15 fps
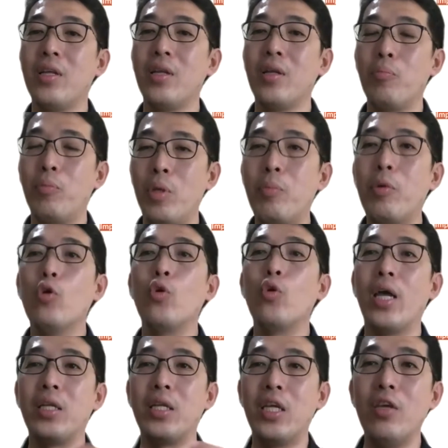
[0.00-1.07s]
People who
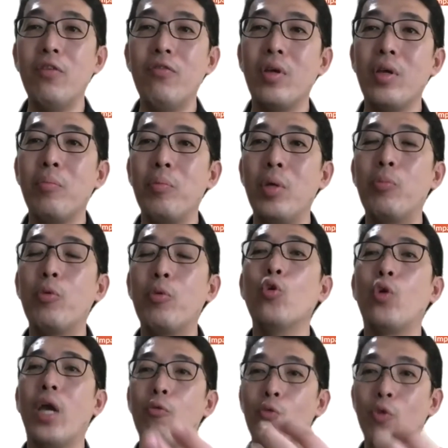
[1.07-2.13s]
can give, people who
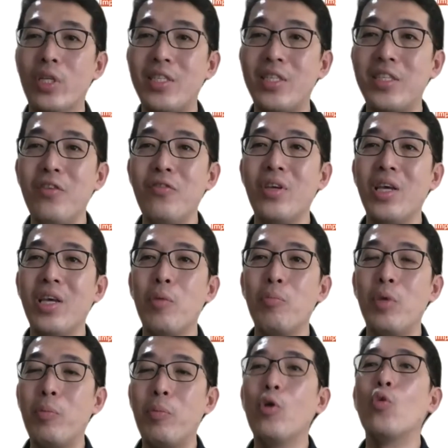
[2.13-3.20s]
can receive,
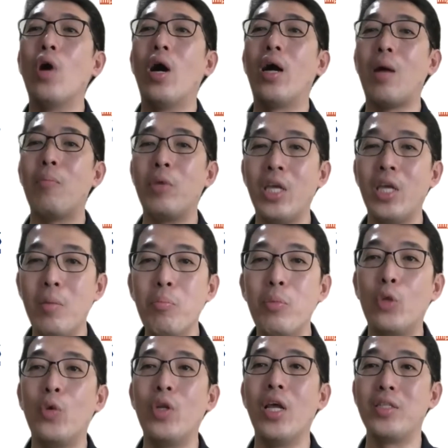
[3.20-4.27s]
people who are coming in
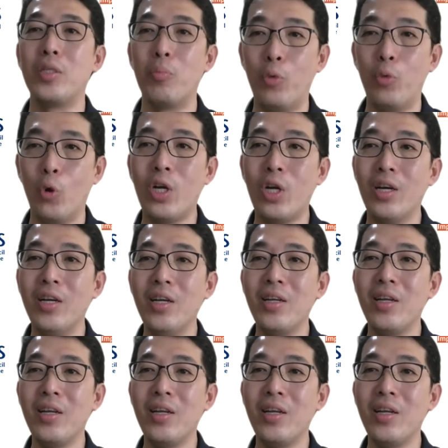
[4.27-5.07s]
between as a broker.